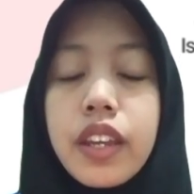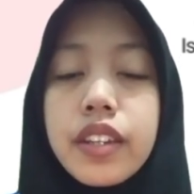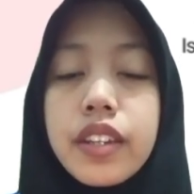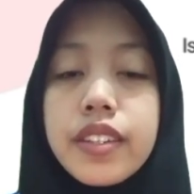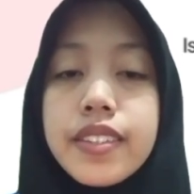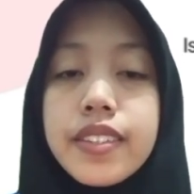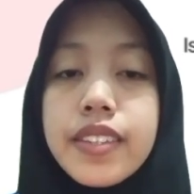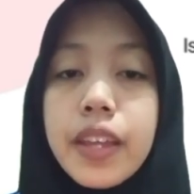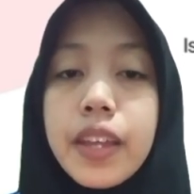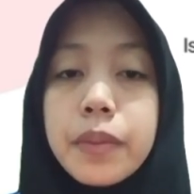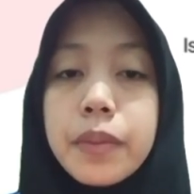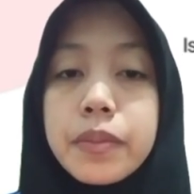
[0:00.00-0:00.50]
The
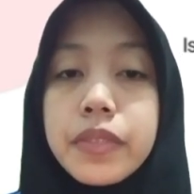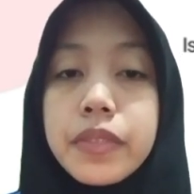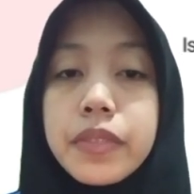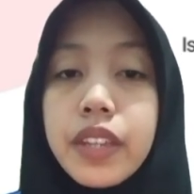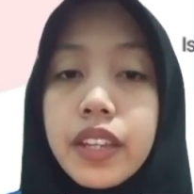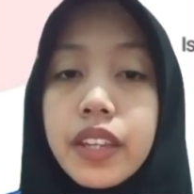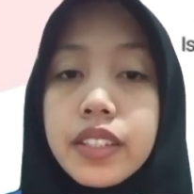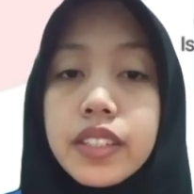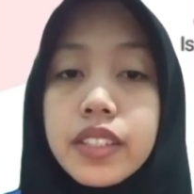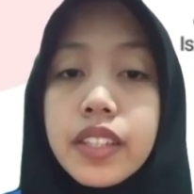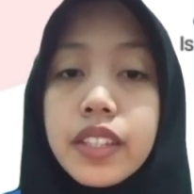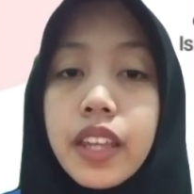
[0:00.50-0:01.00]

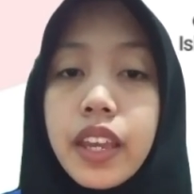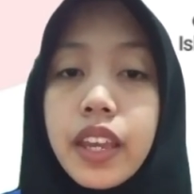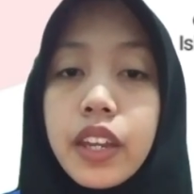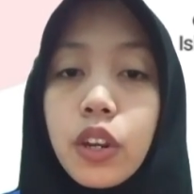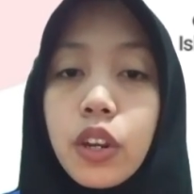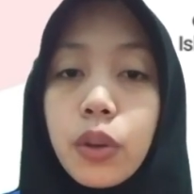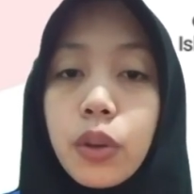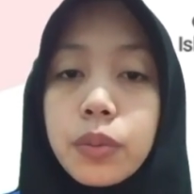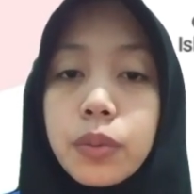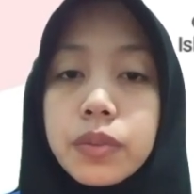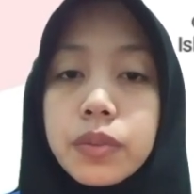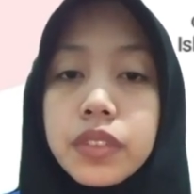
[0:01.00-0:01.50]
subjects
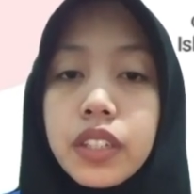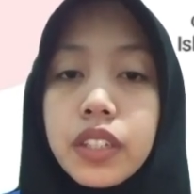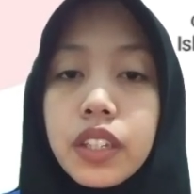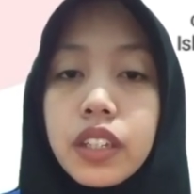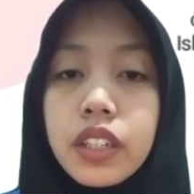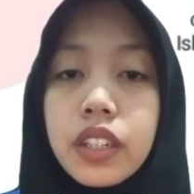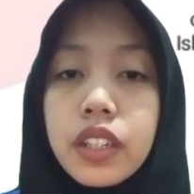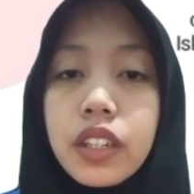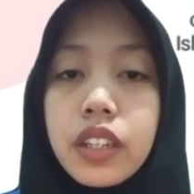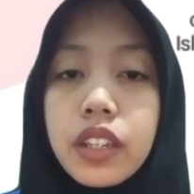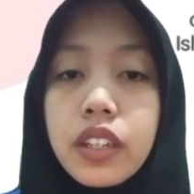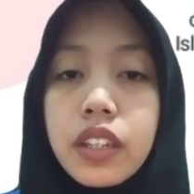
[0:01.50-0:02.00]
and
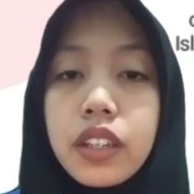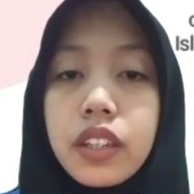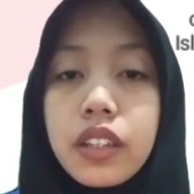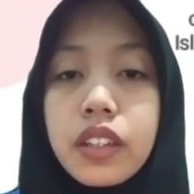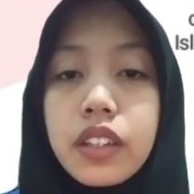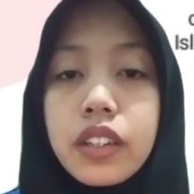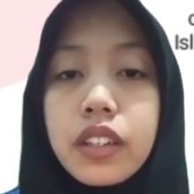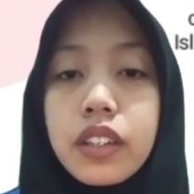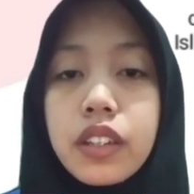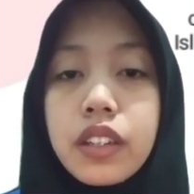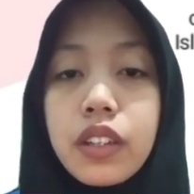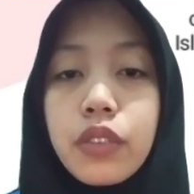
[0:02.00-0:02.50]
objects
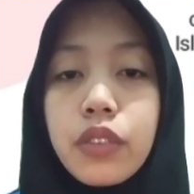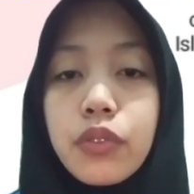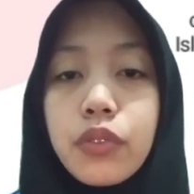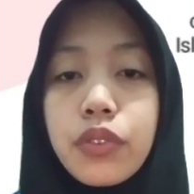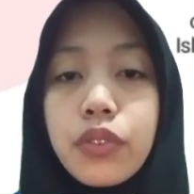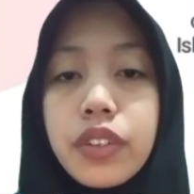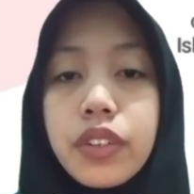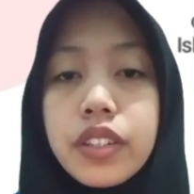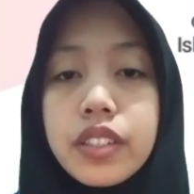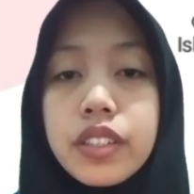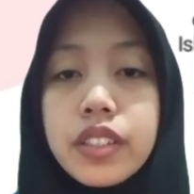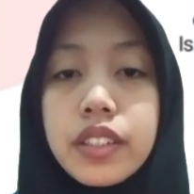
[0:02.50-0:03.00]

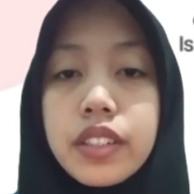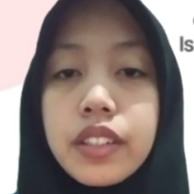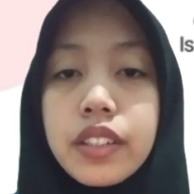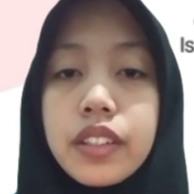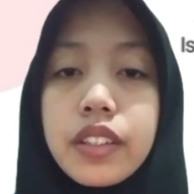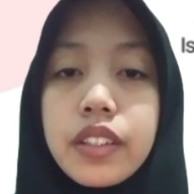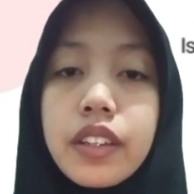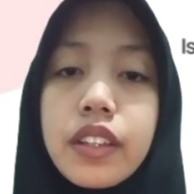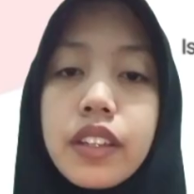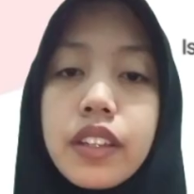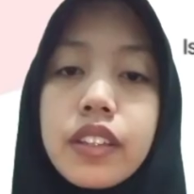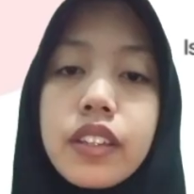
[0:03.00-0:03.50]

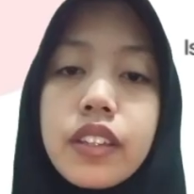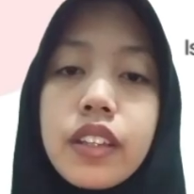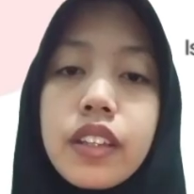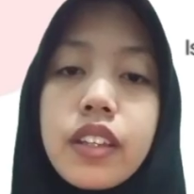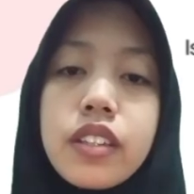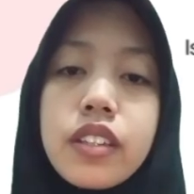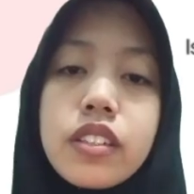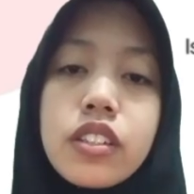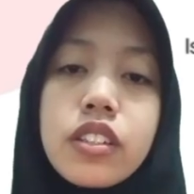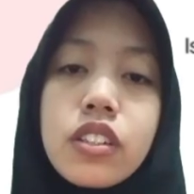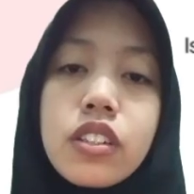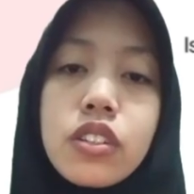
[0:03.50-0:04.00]
investigate
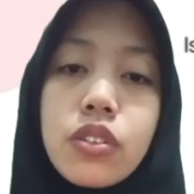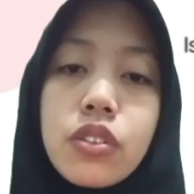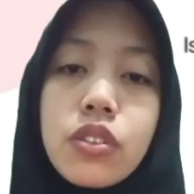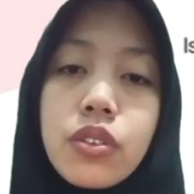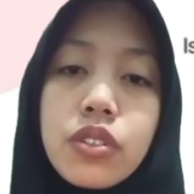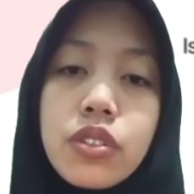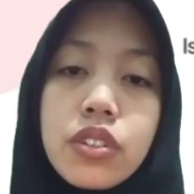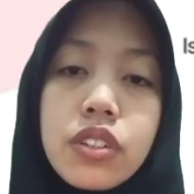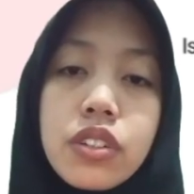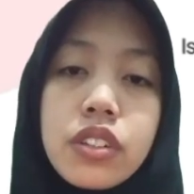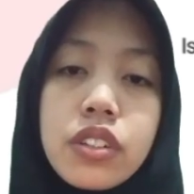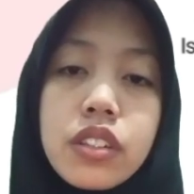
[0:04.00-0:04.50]
in
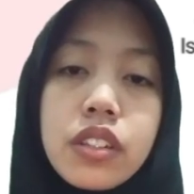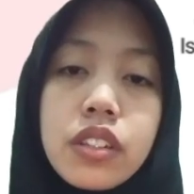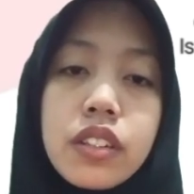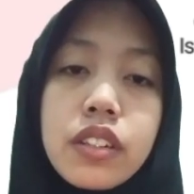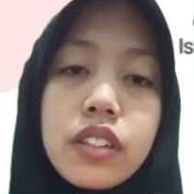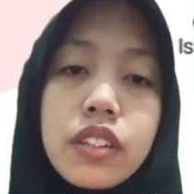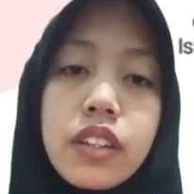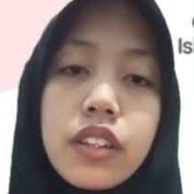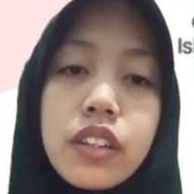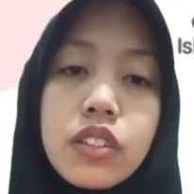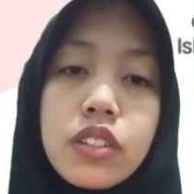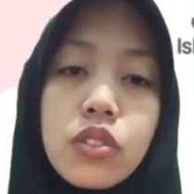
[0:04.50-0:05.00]
situations
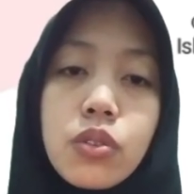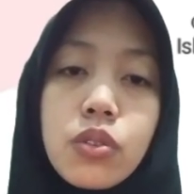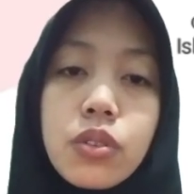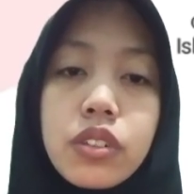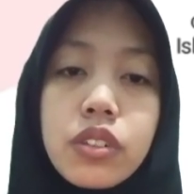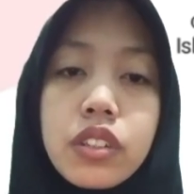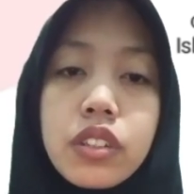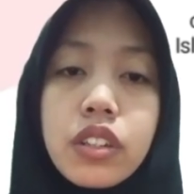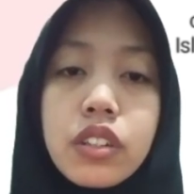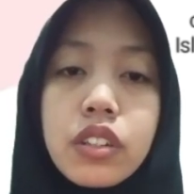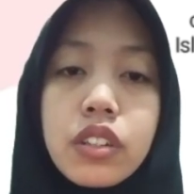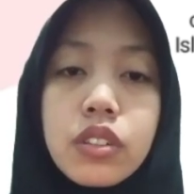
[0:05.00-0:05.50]
that
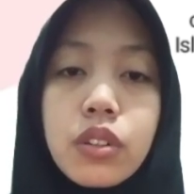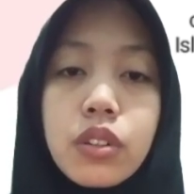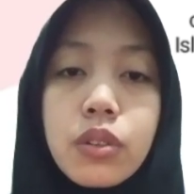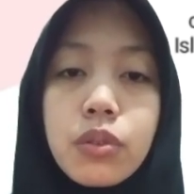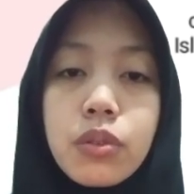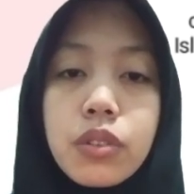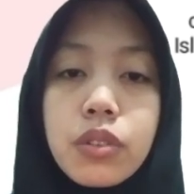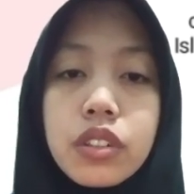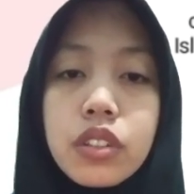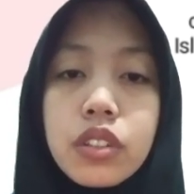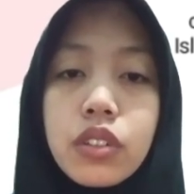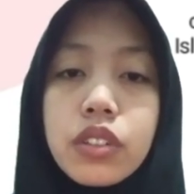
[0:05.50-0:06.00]
actually occur
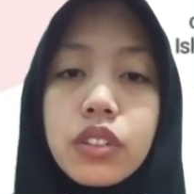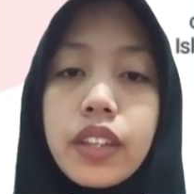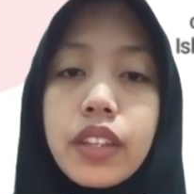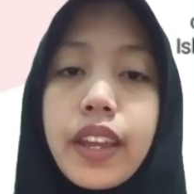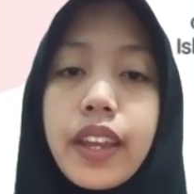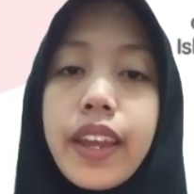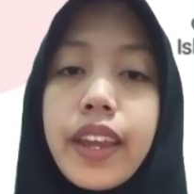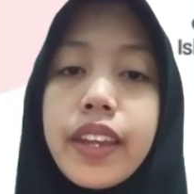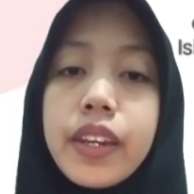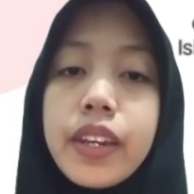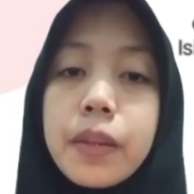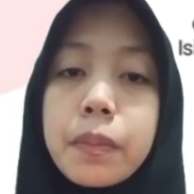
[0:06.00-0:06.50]
without
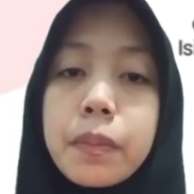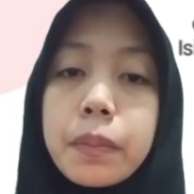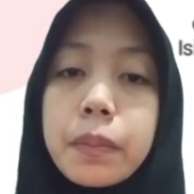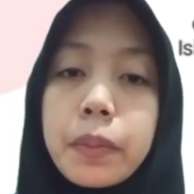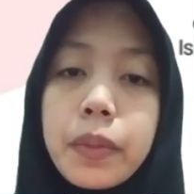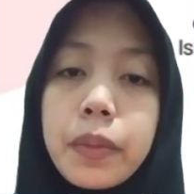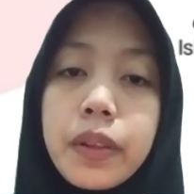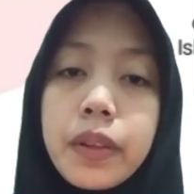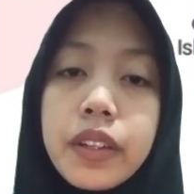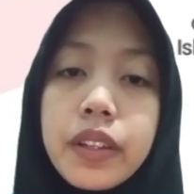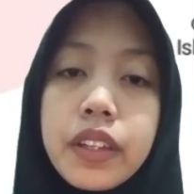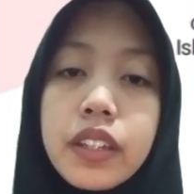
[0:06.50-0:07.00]
any
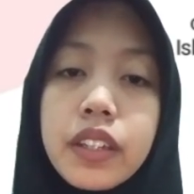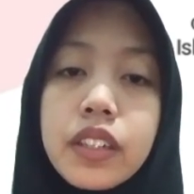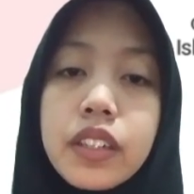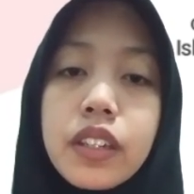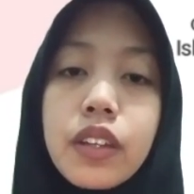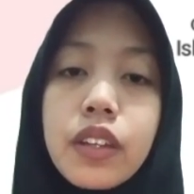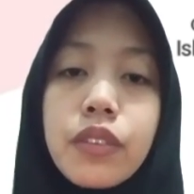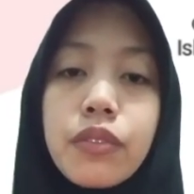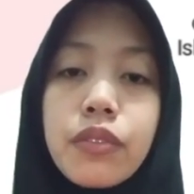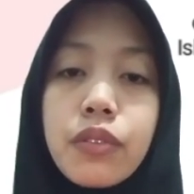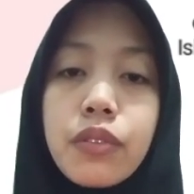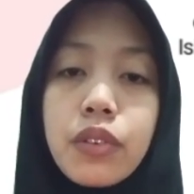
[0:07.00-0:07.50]
planned
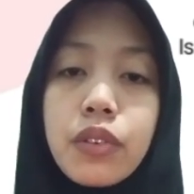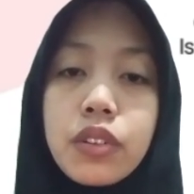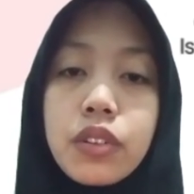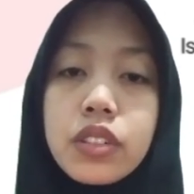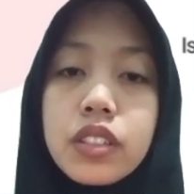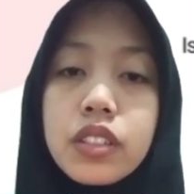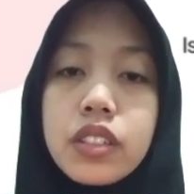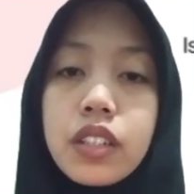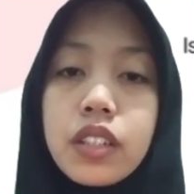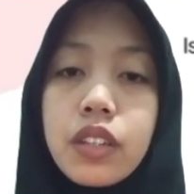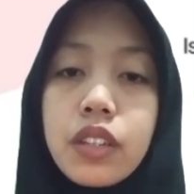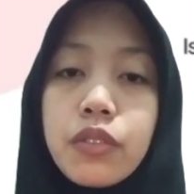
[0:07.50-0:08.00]

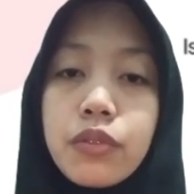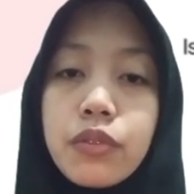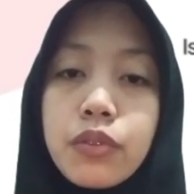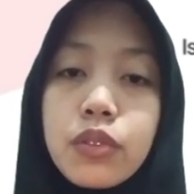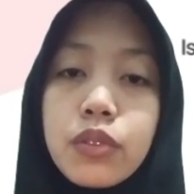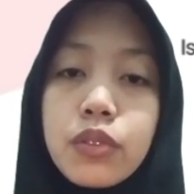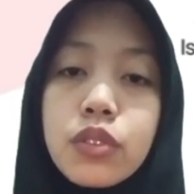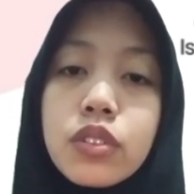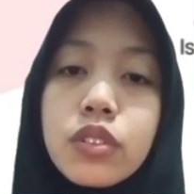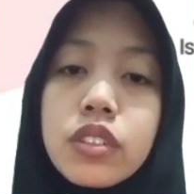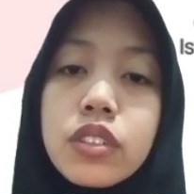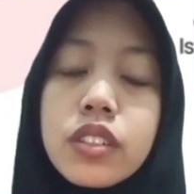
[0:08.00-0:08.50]
efforts
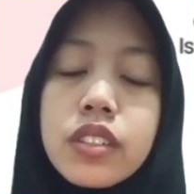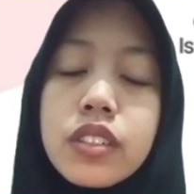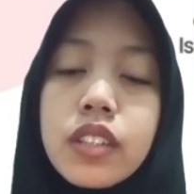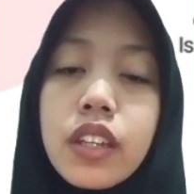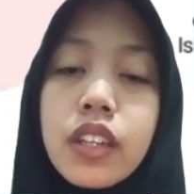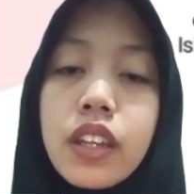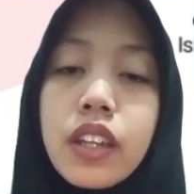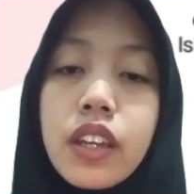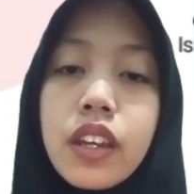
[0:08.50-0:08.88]
influence,